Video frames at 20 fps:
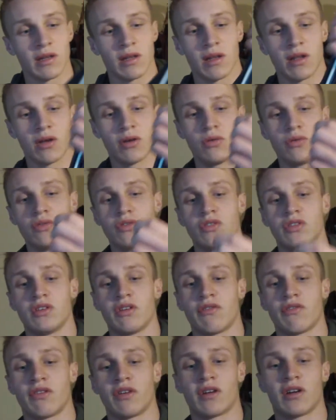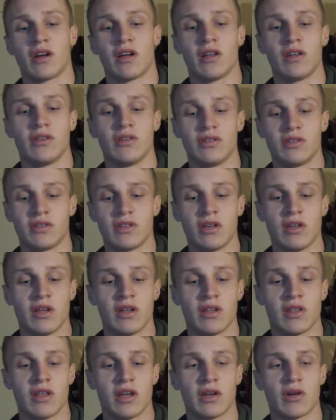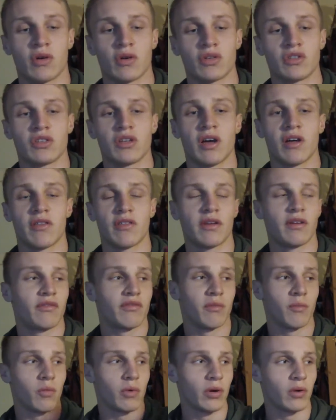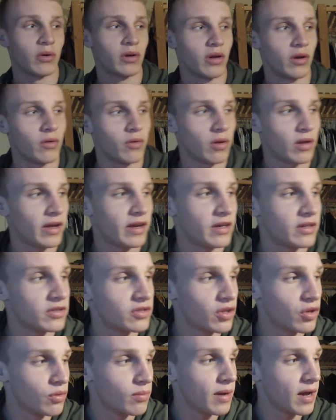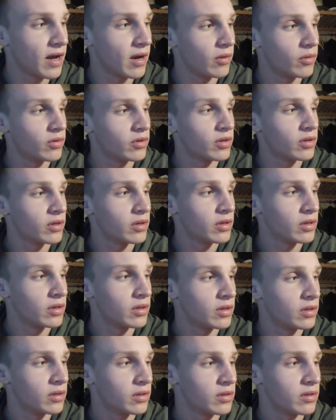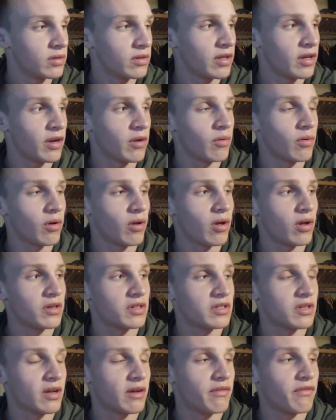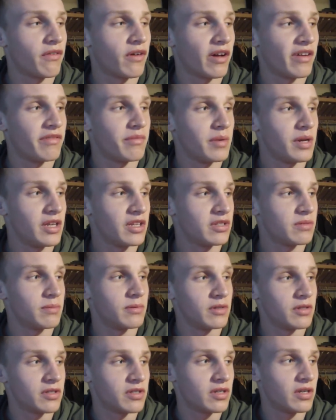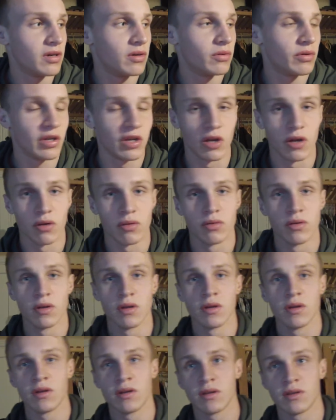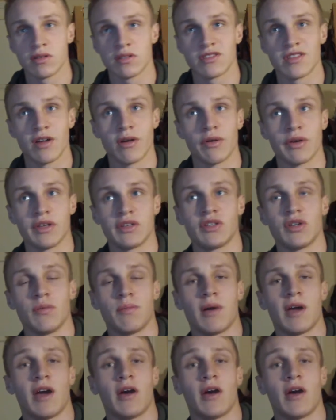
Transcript: loads of different colours. They cost nothing from Wilco, like £2. They don't last like 5 minutes, but still, you know, they're only £2.